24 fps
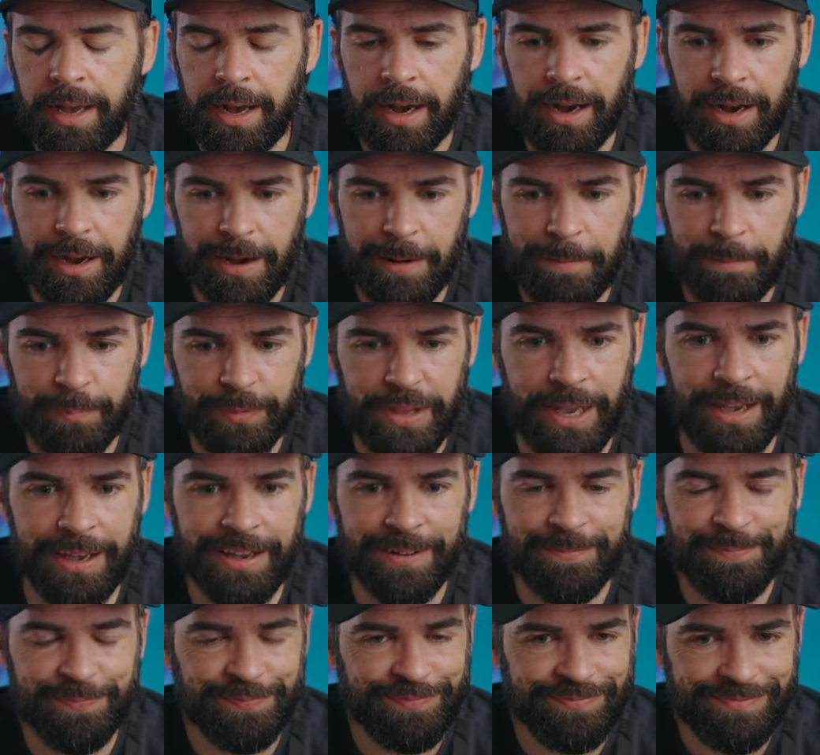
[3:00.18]
Um,
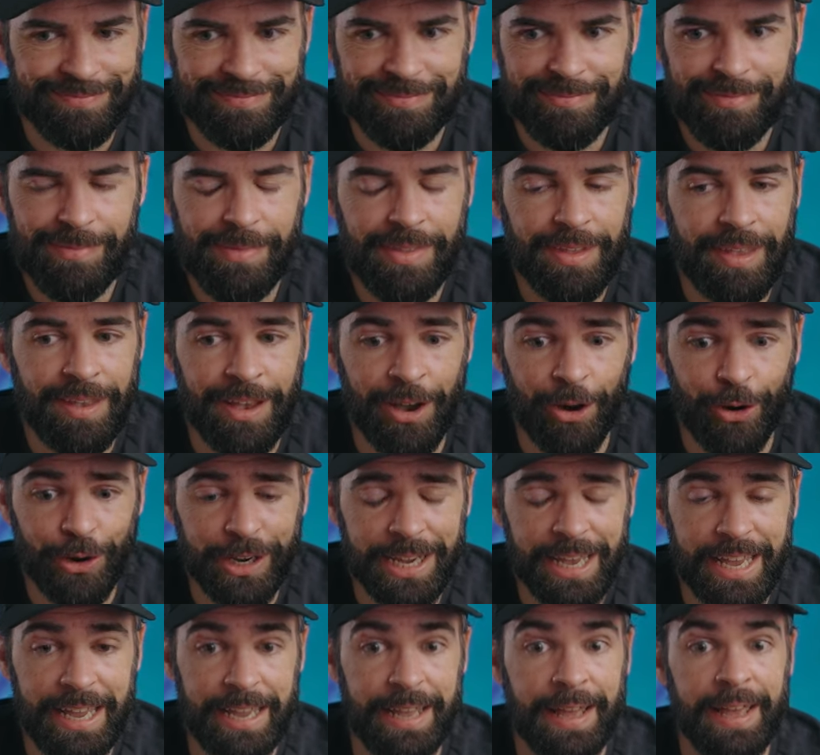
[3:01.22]

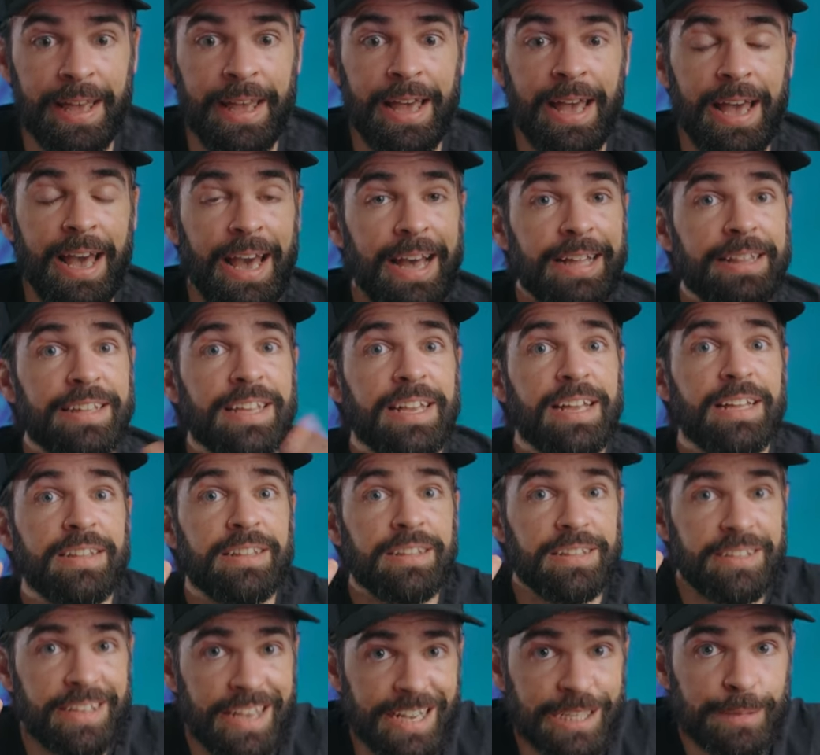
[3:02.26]
okay, and then
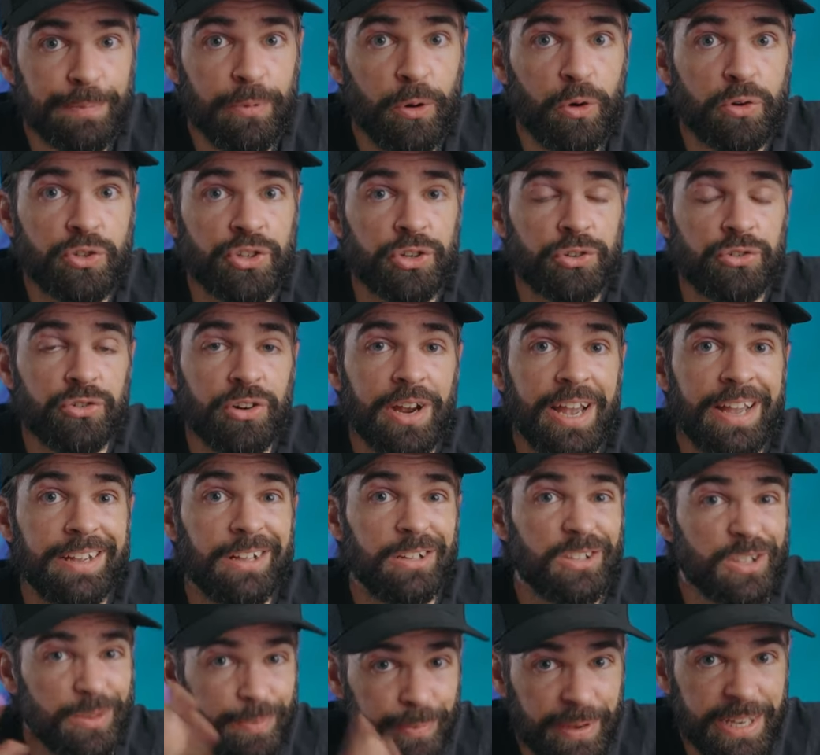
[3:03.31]
the exposure
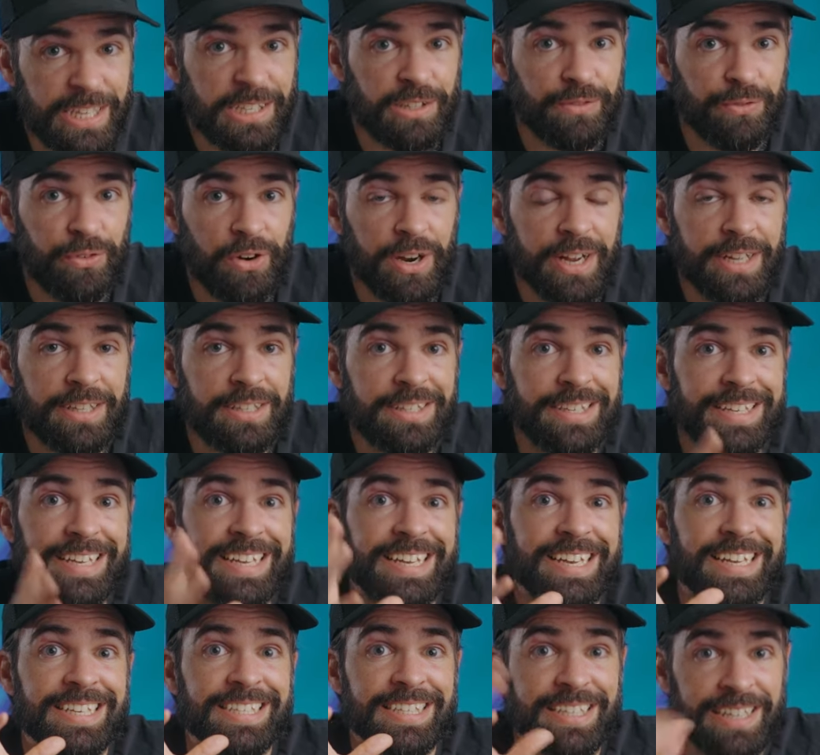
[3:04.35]
triangle's best friend
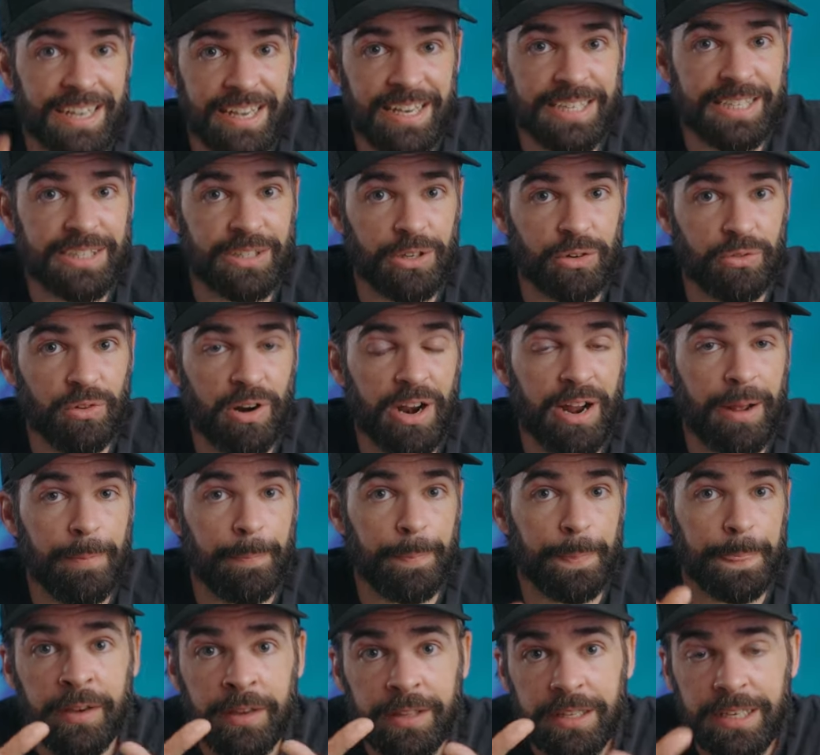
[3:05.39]
is the histogram.
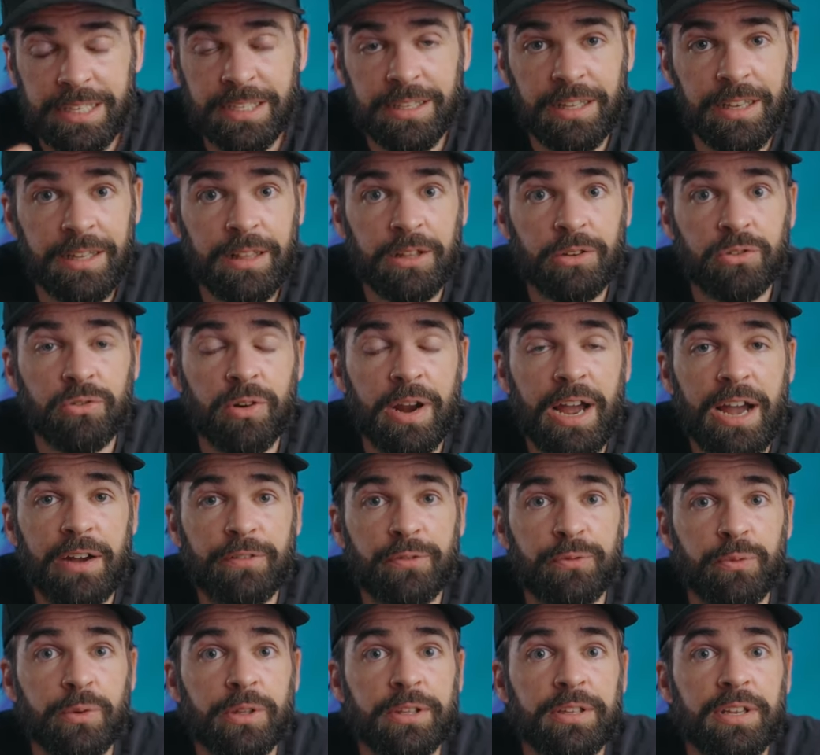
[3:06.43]
This little
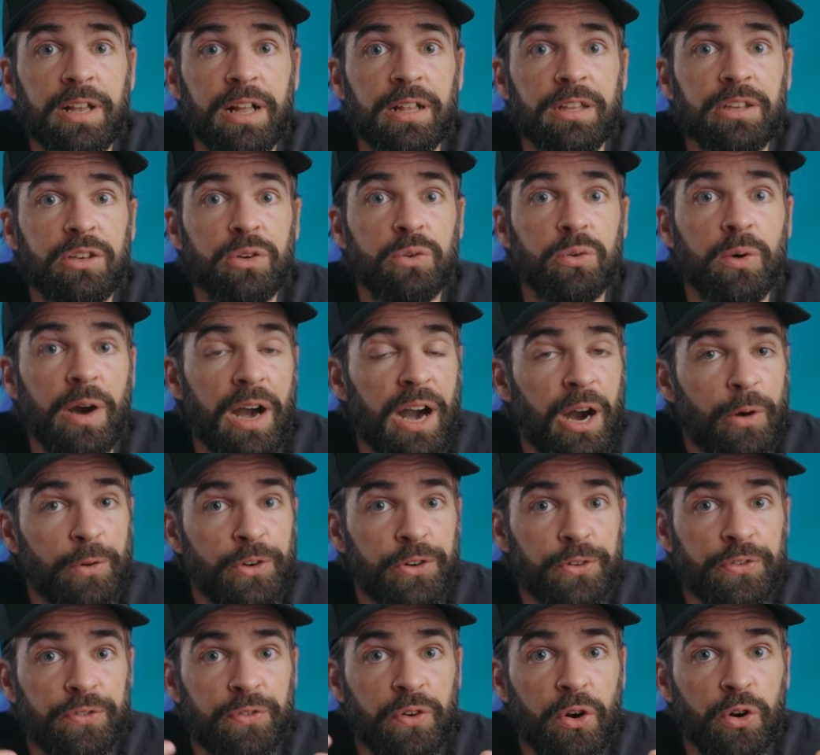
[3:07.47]
graph will tell you how
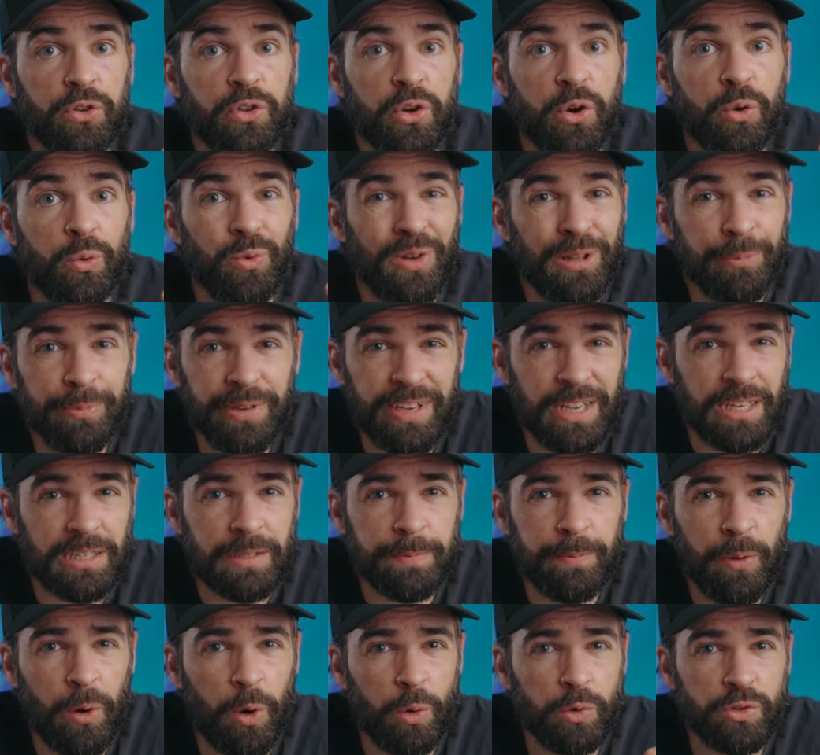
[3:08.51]
your photo will be
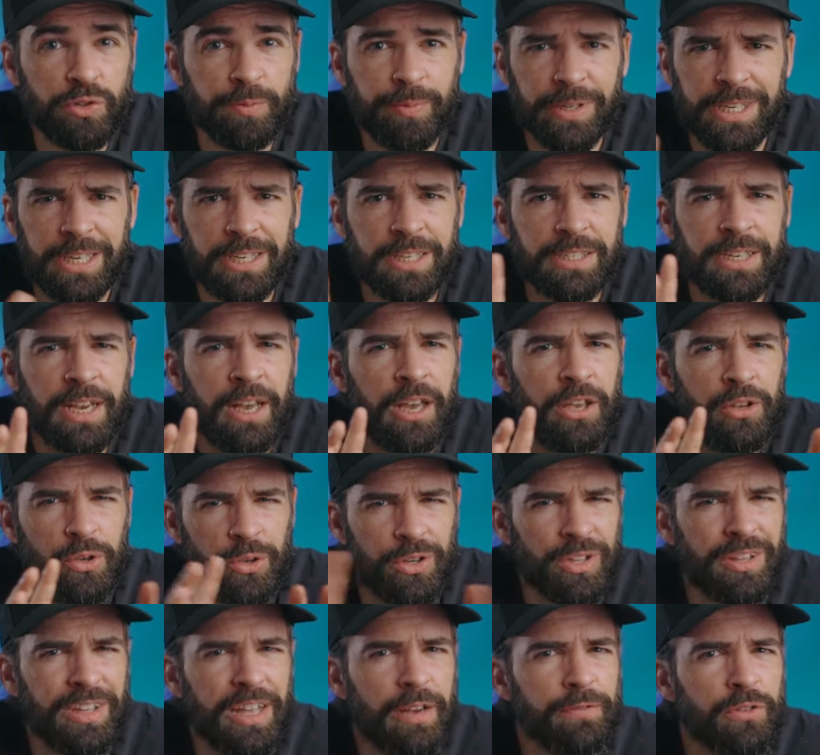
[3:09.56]
exposed because you
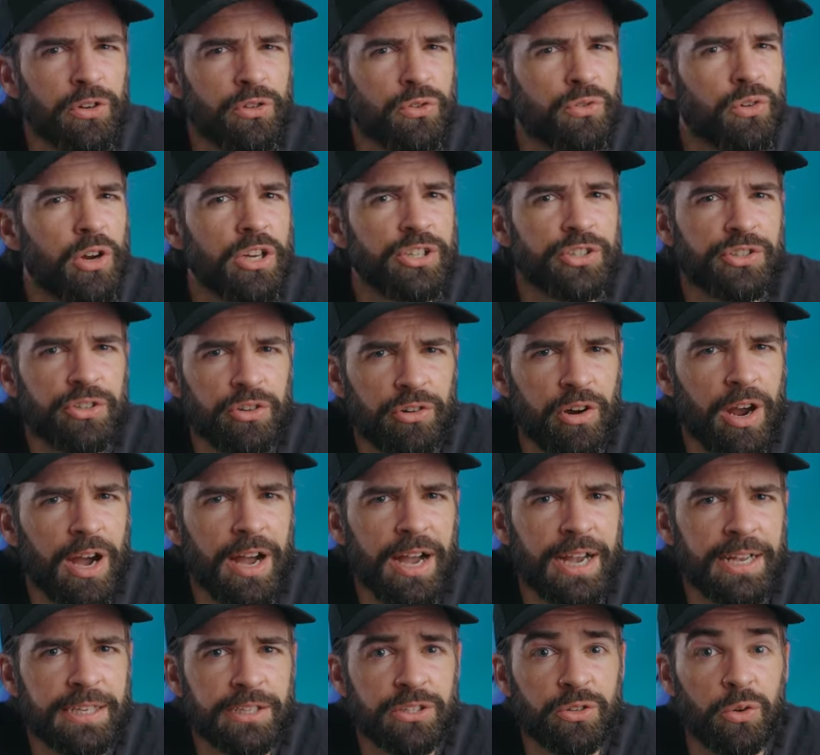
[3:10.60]
can never trust your
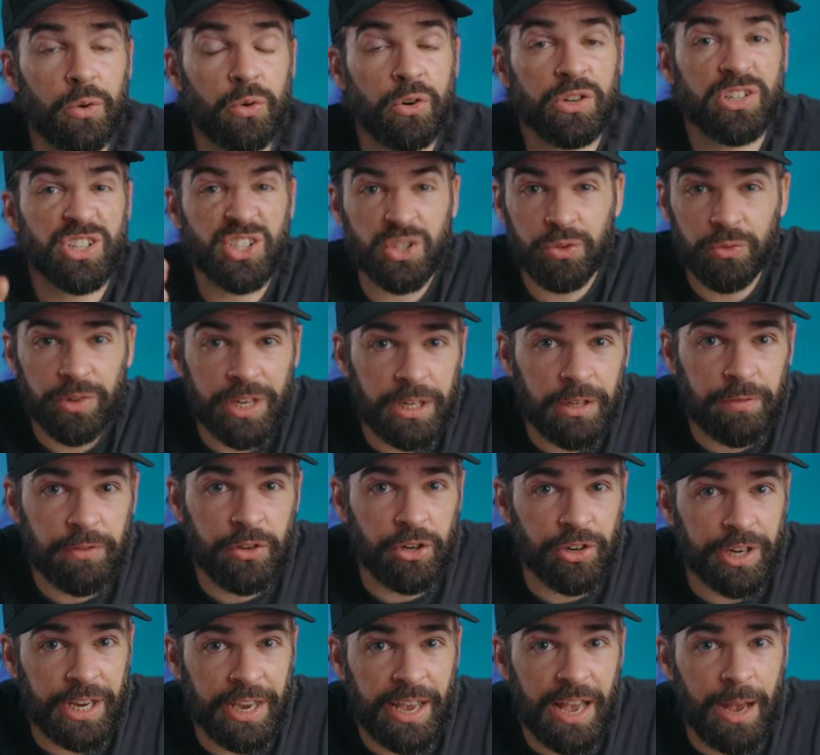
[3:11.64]
eyes or the screen of
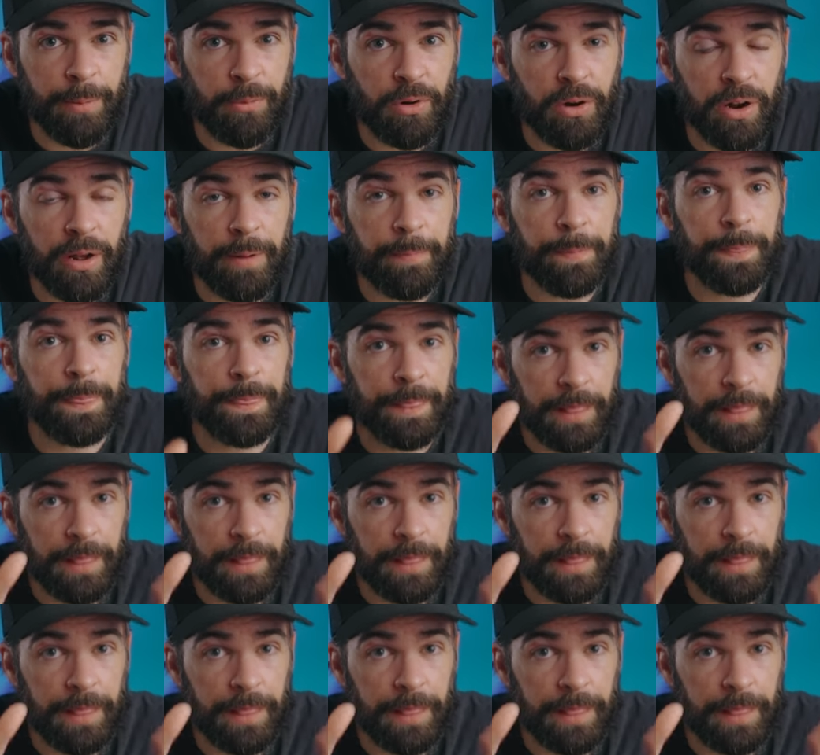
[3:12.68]
your camera.